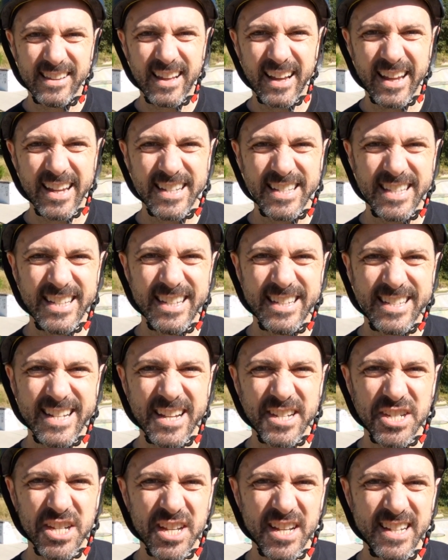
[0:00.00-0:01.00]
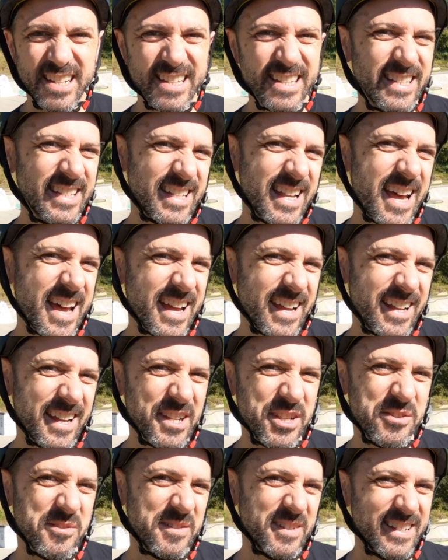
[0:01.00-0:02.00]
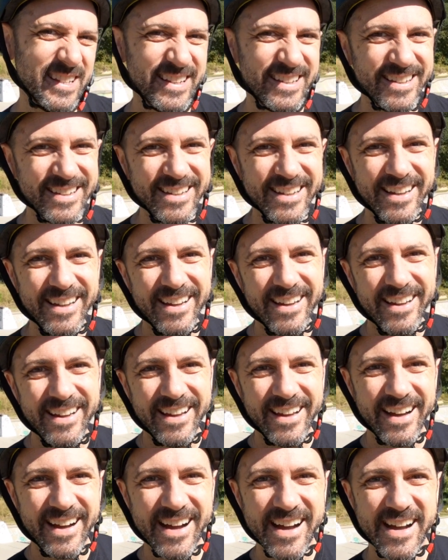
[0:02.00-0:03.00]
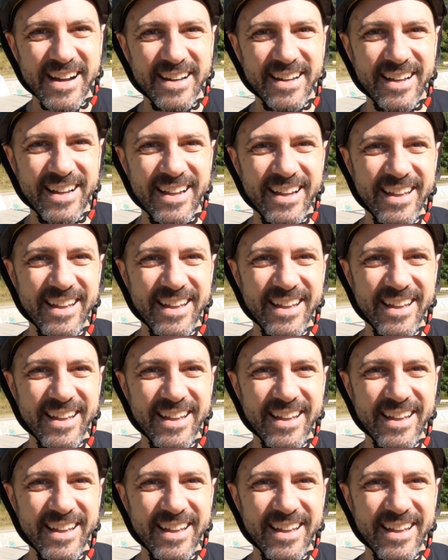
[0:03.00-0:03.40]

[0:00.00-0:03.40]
I guess the session is uh, cut short. Uh,